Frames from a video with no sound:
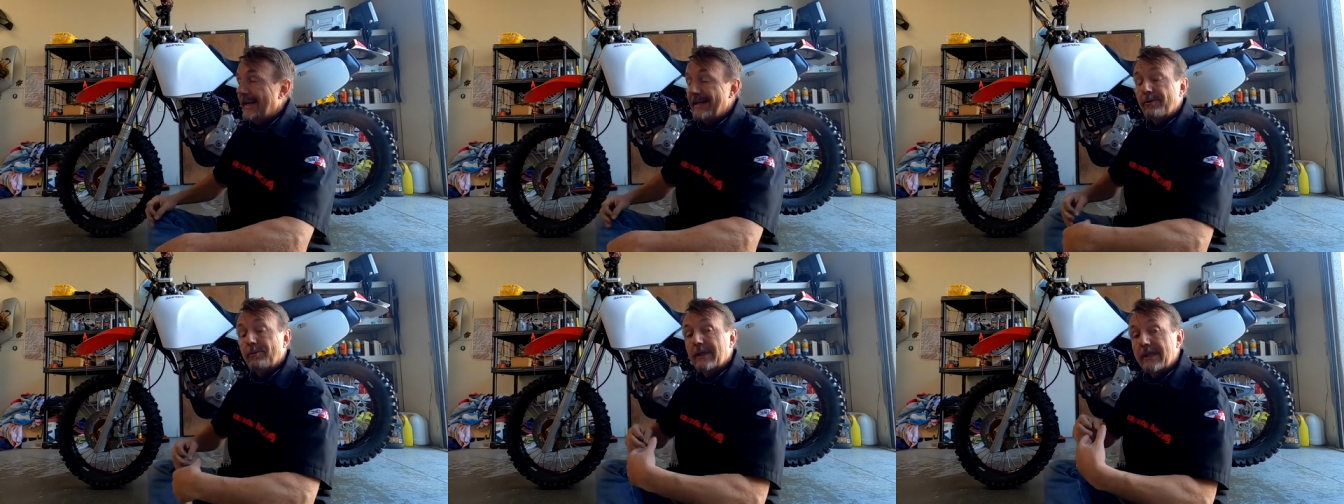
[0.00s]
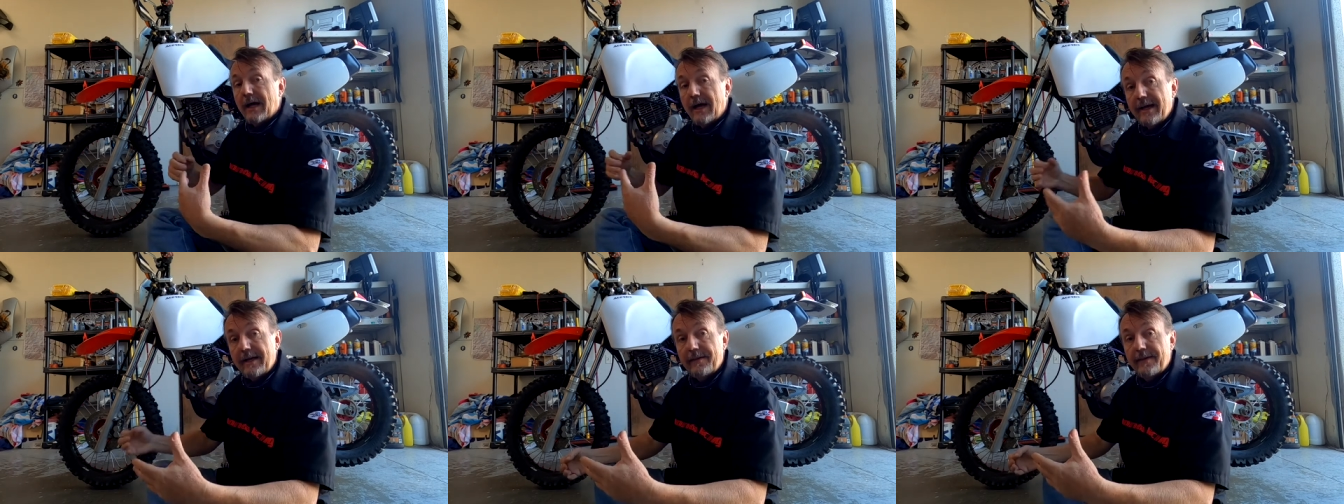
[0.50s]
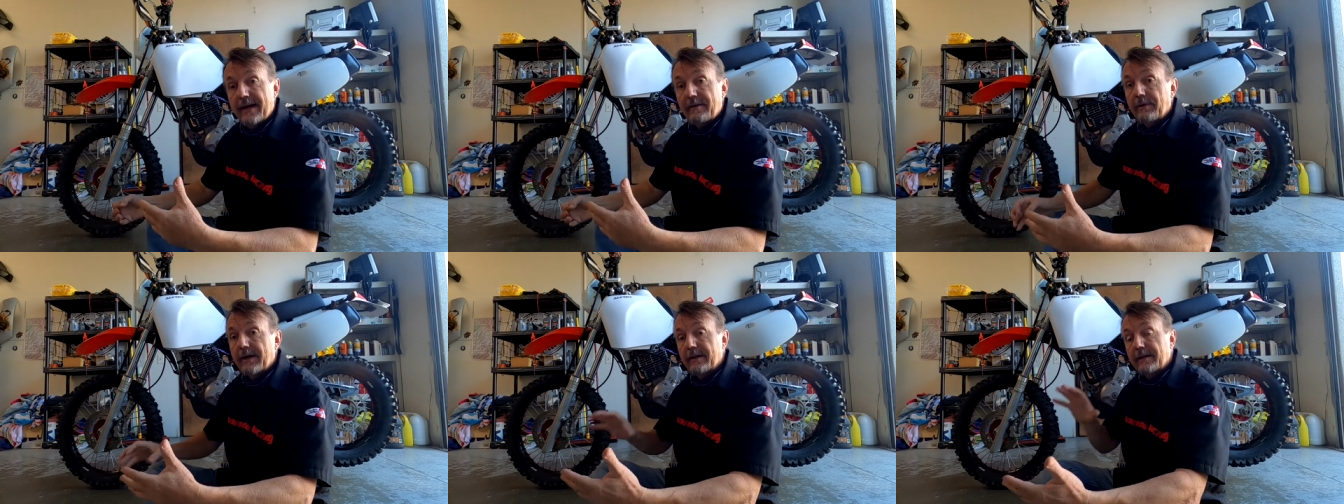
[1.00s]
and you rely on
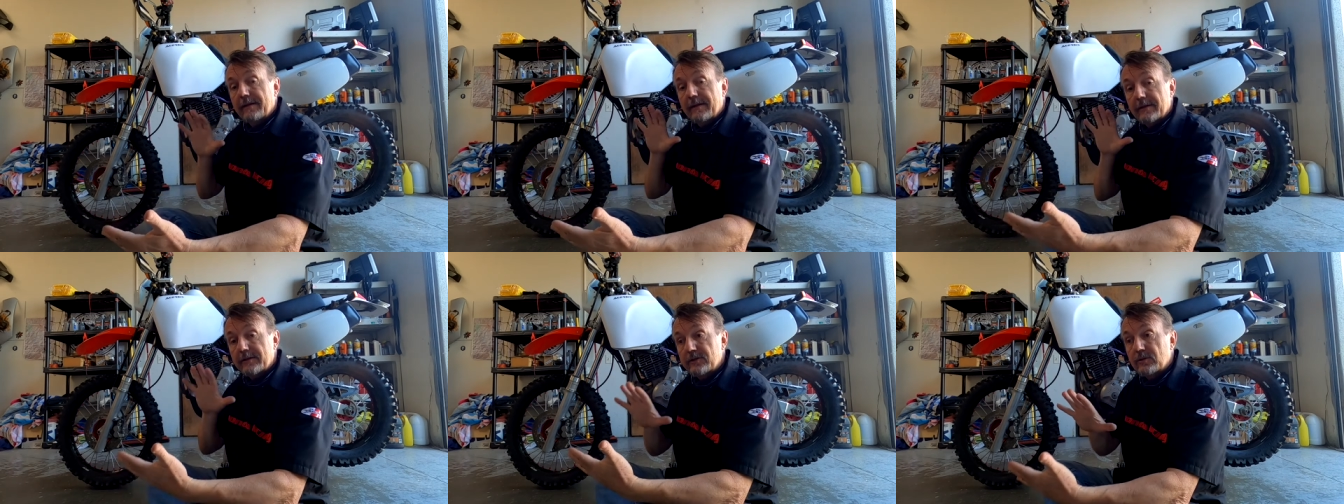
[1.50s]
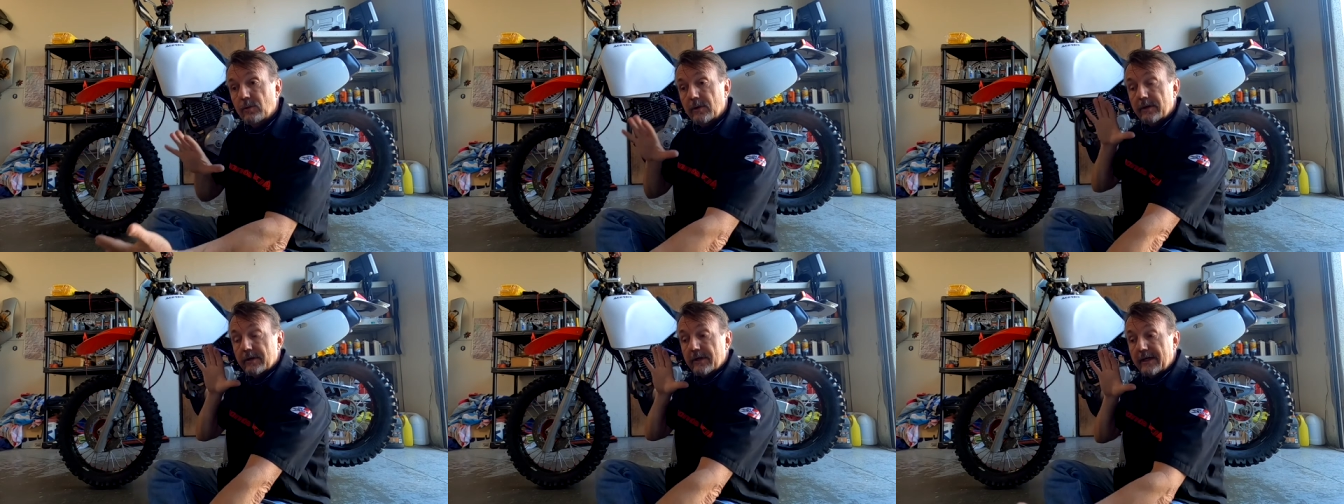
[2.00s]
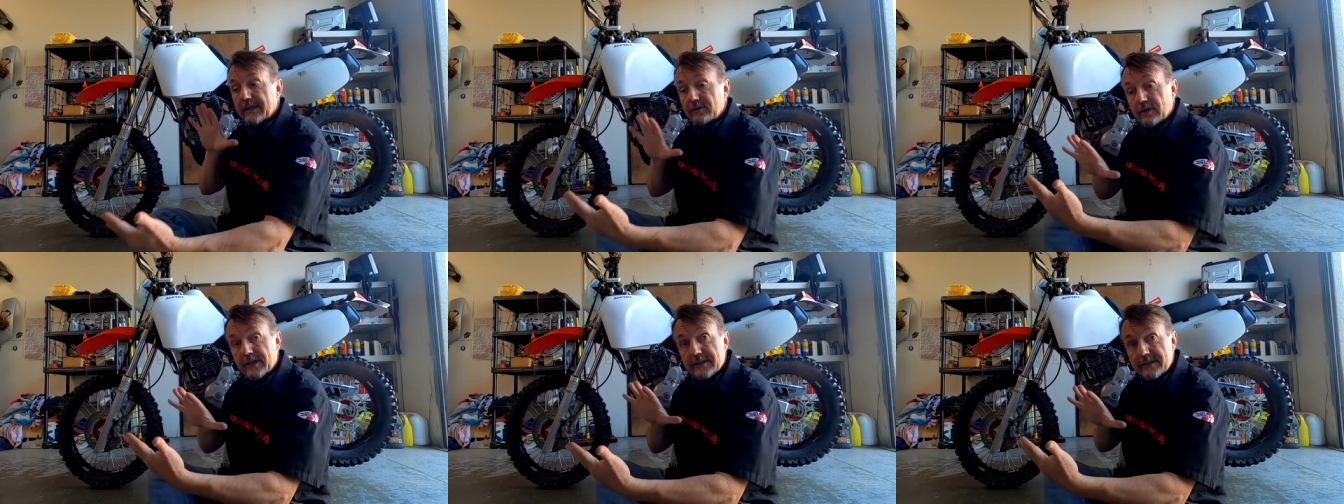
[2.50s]
that rather than the short, and it
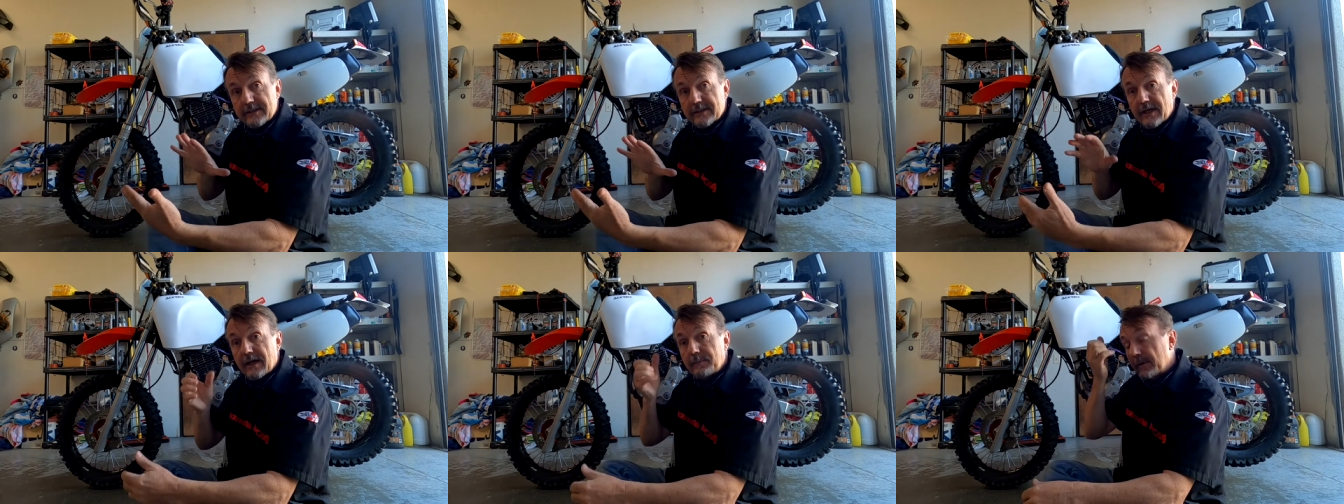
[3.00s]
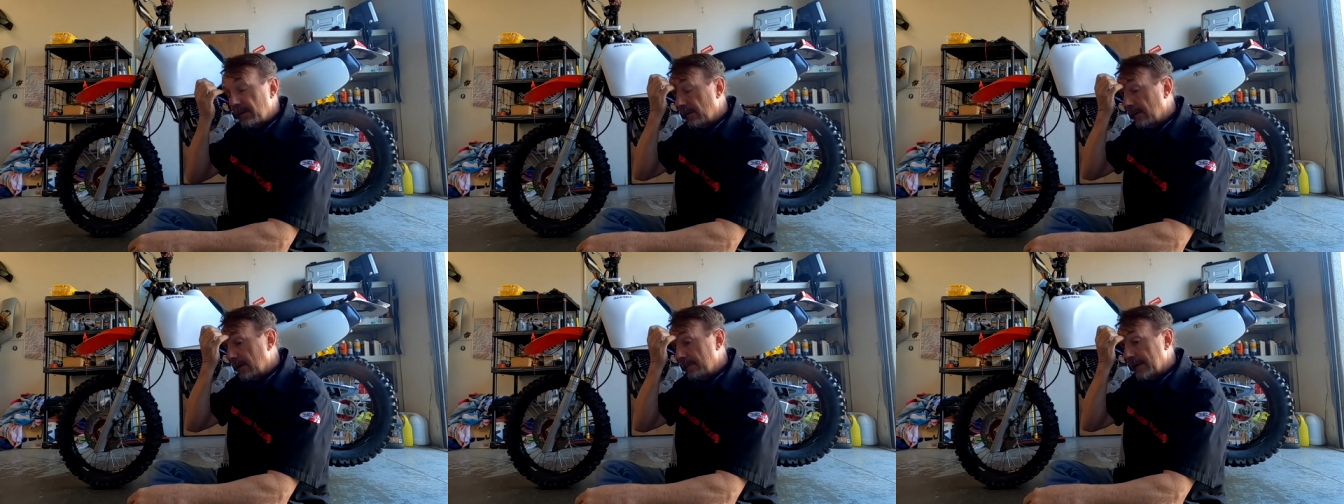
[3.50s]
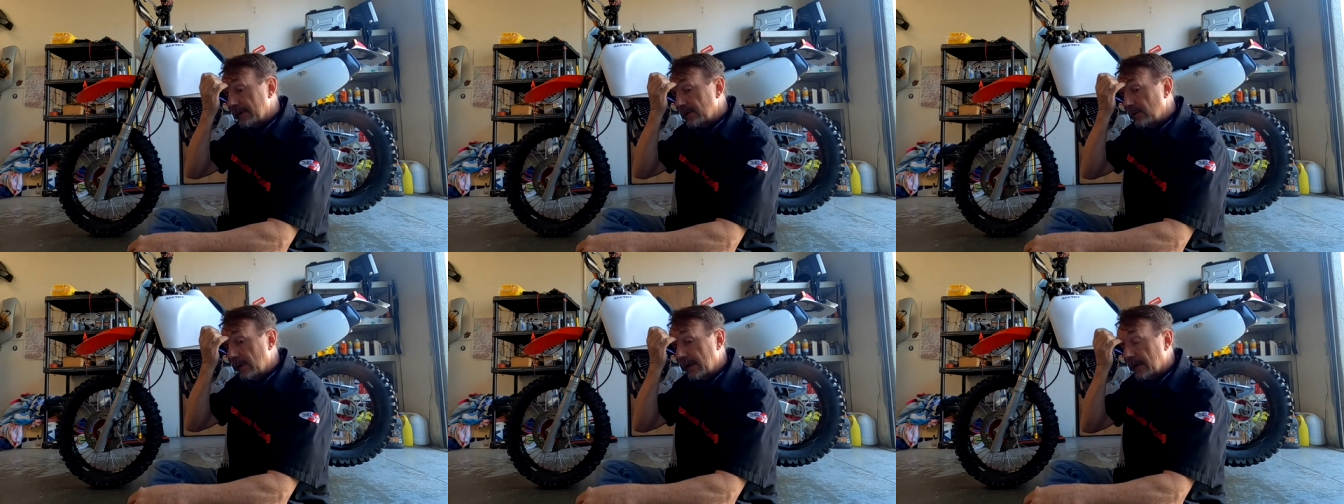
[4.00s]
tries to stop you much
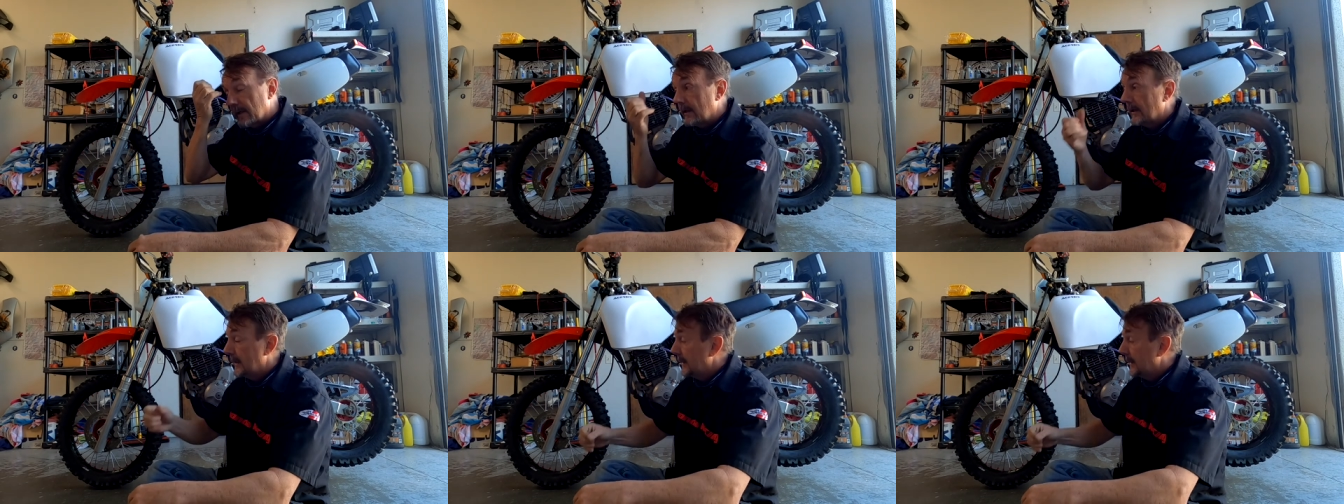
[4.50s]
quicker.